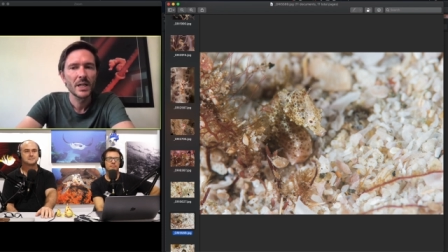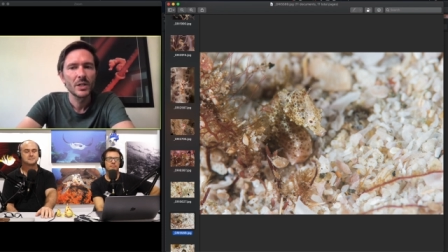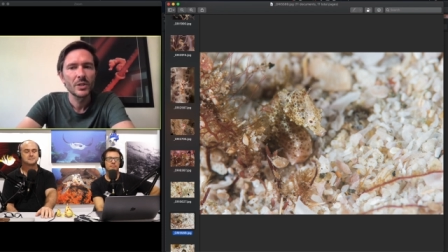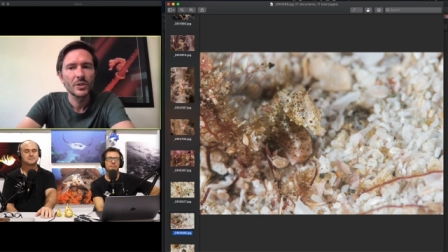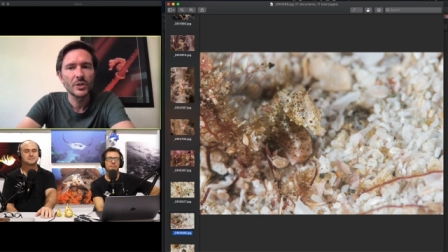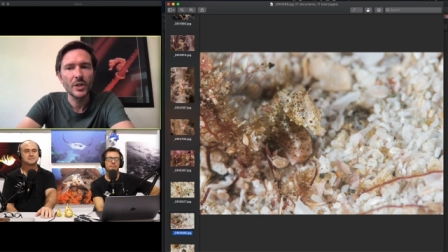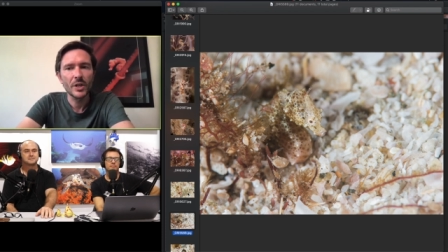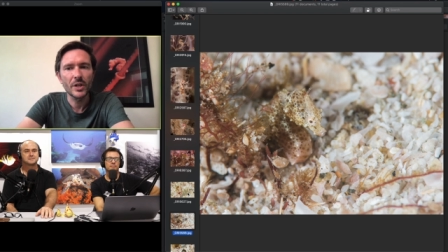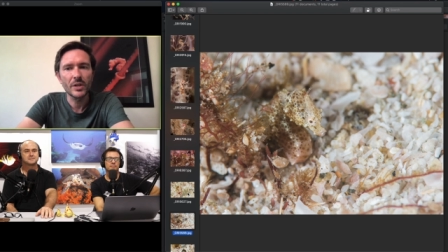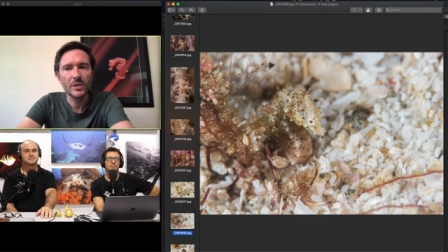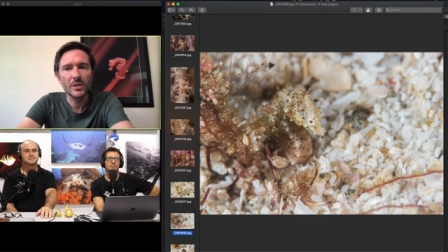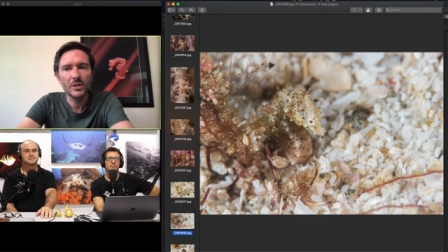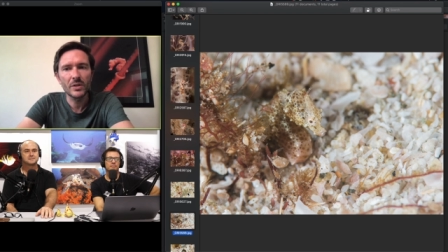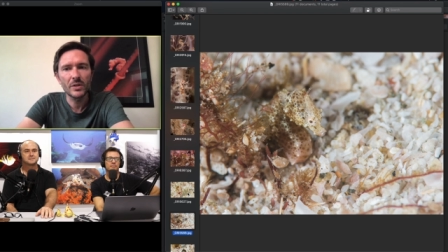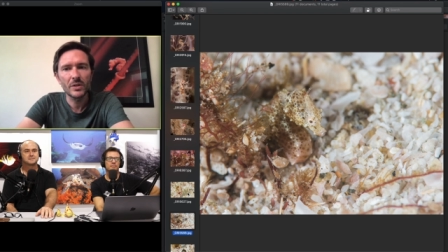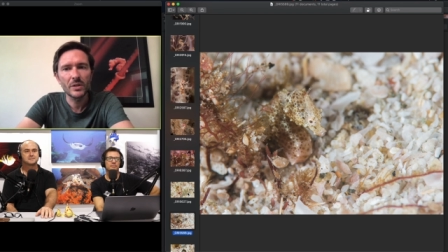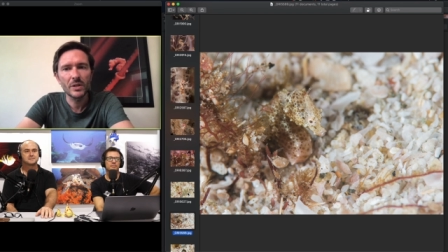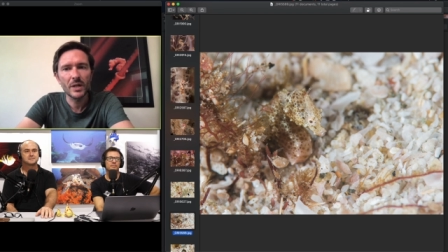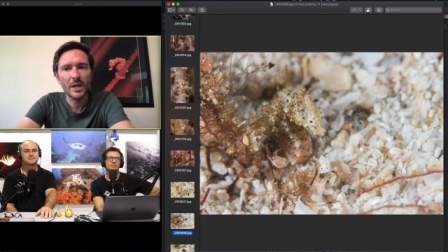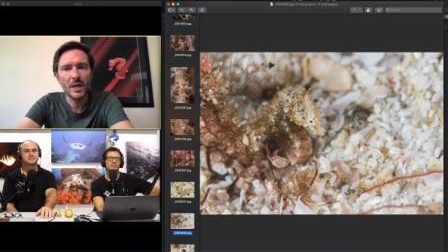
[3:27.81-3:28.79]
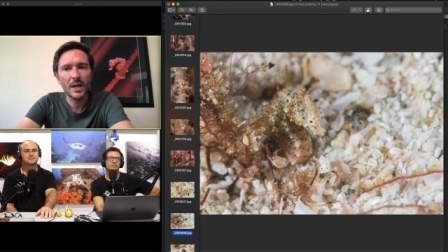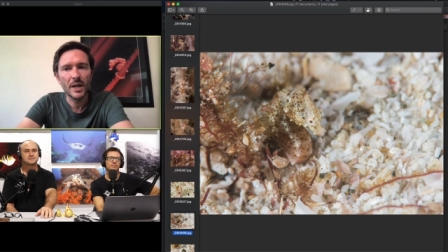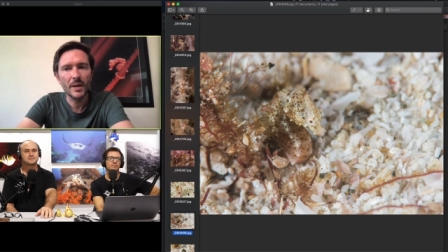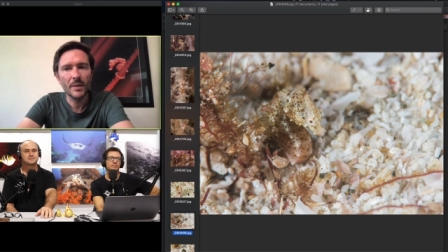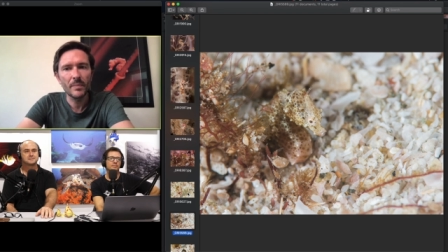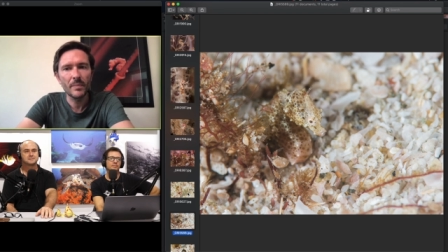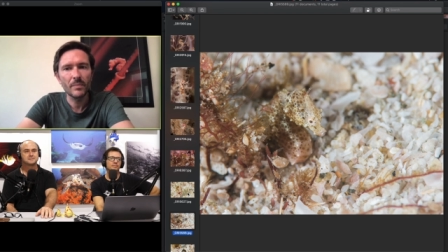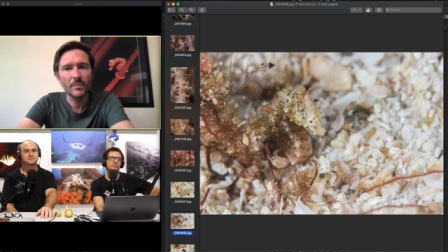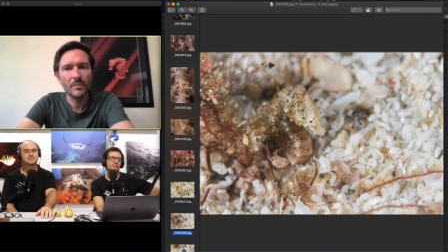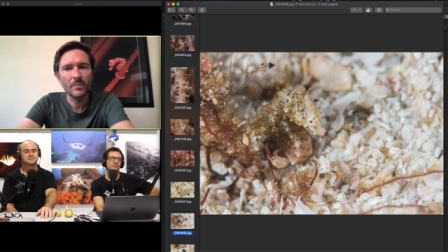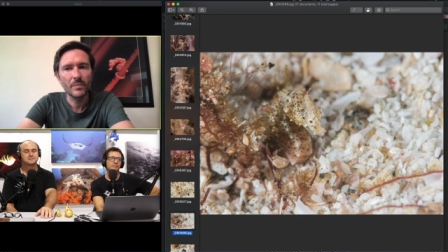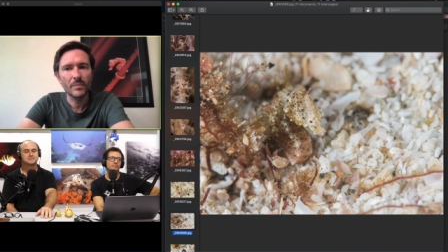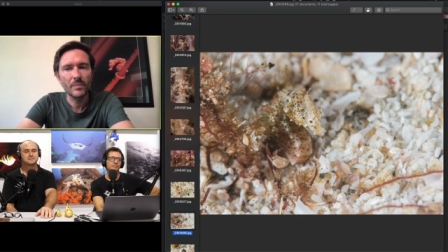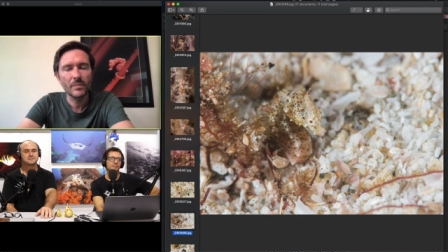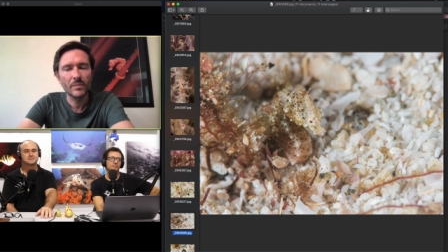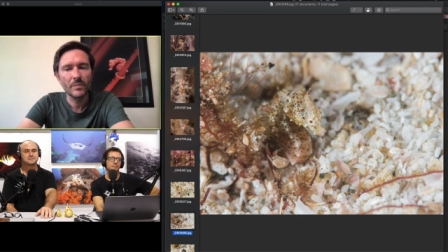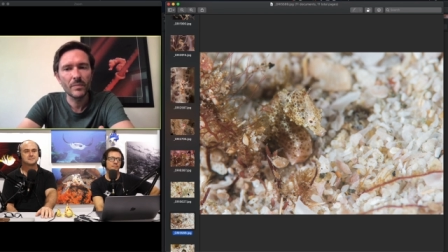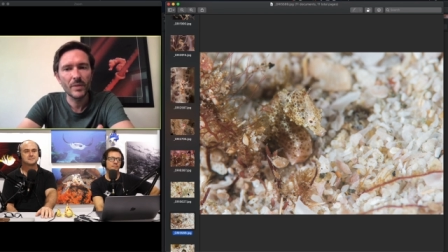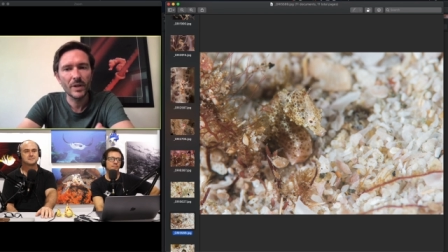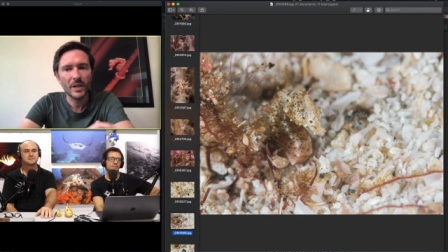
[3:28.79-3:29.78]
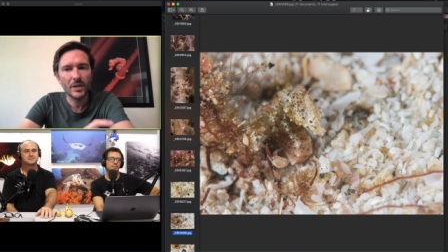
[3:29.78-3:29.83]
So um,
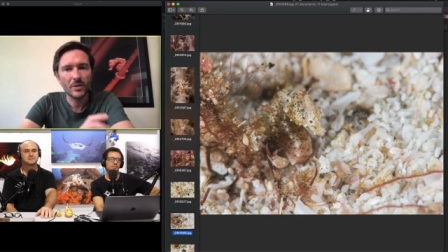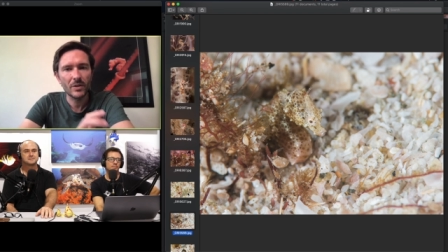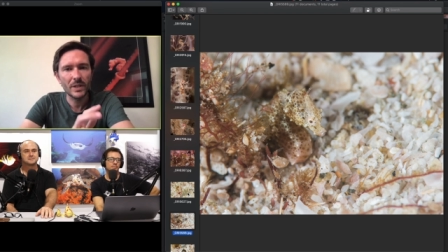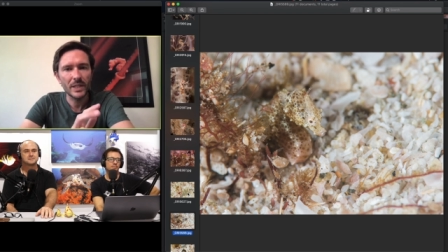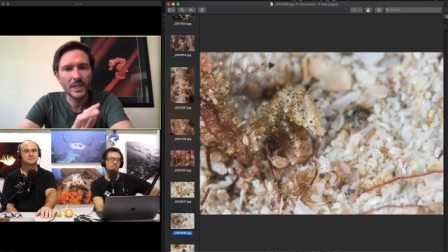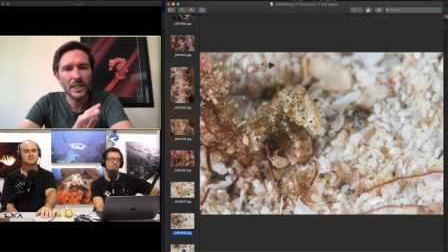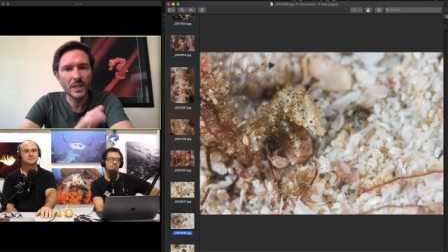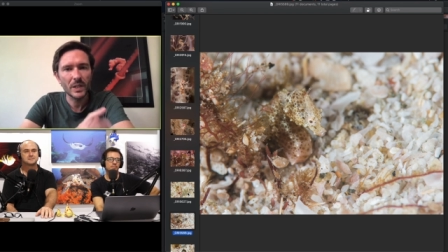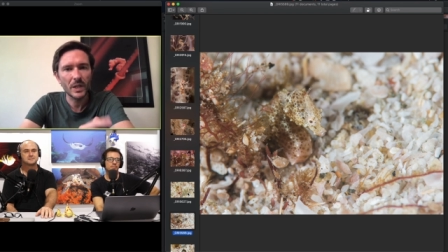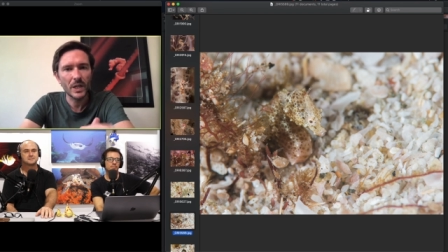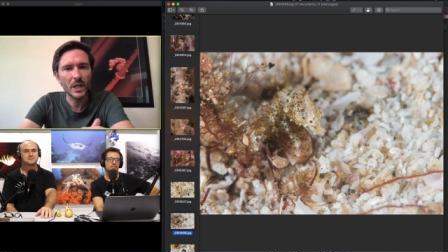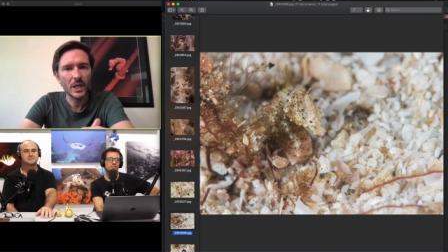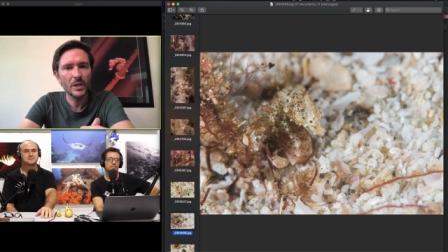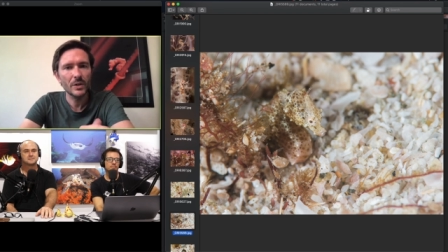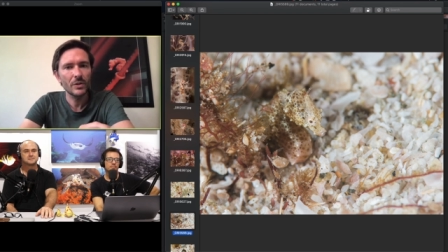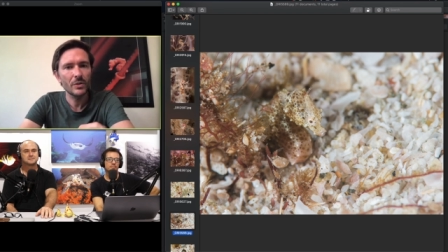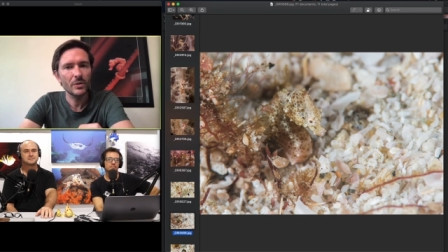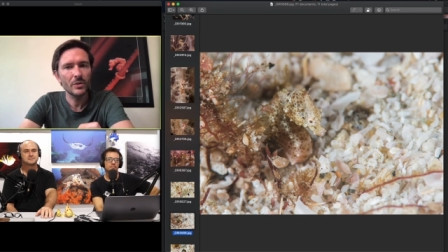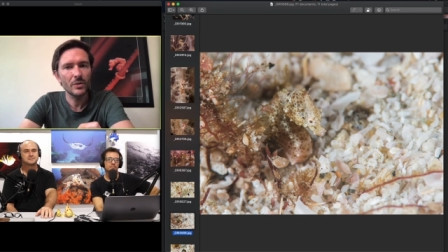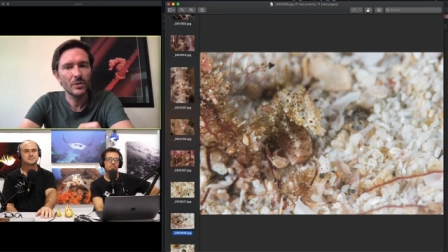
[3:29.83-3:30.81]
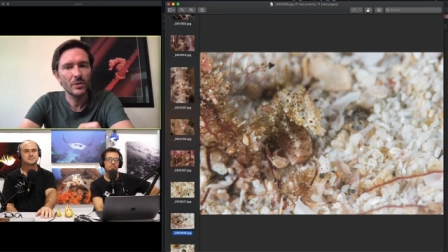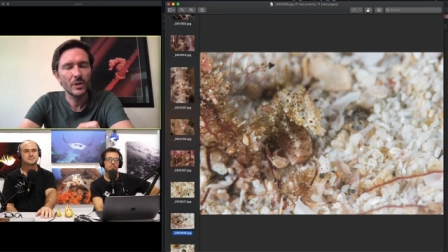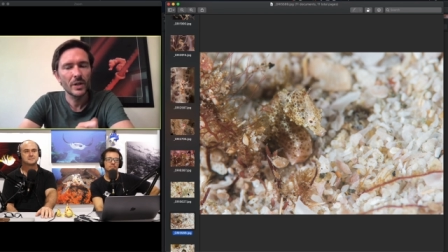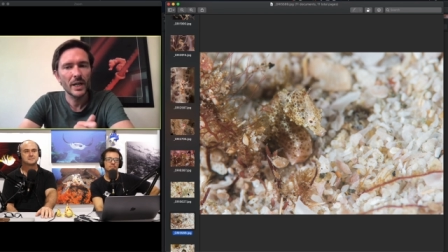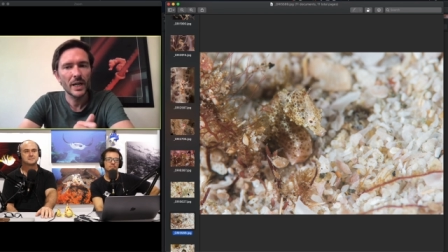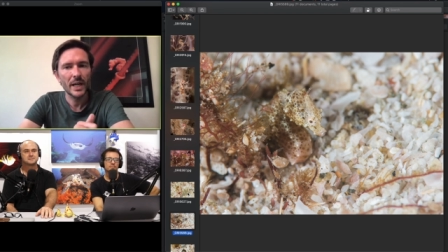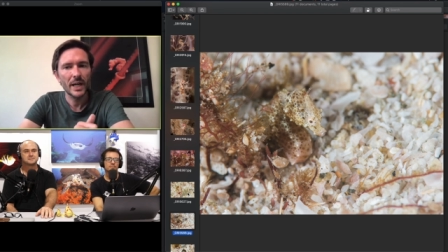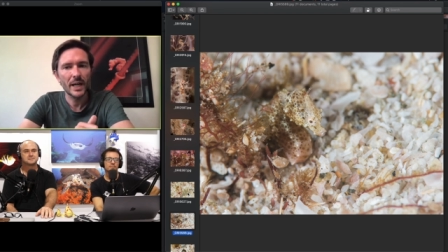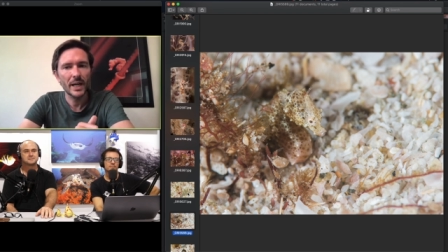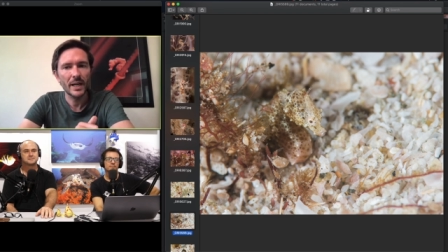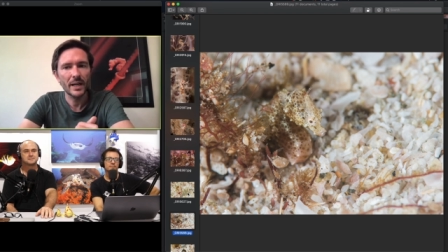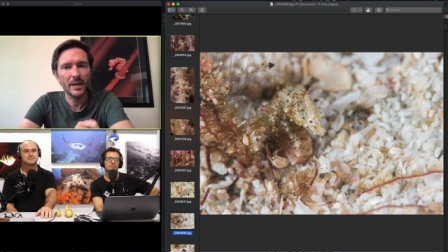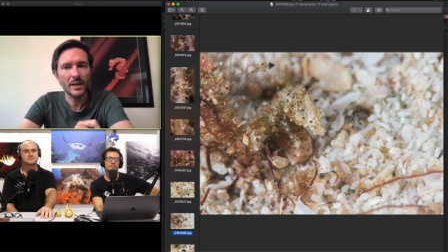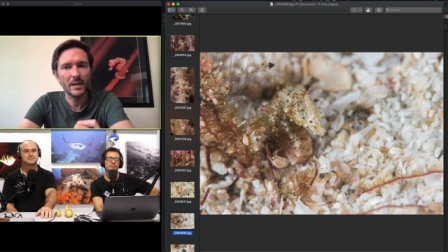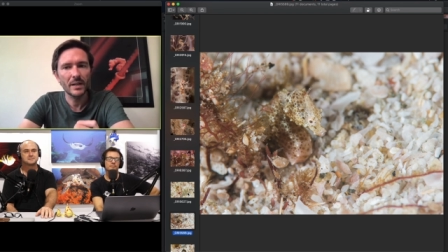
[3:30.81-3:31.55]
my colleague Louw uh,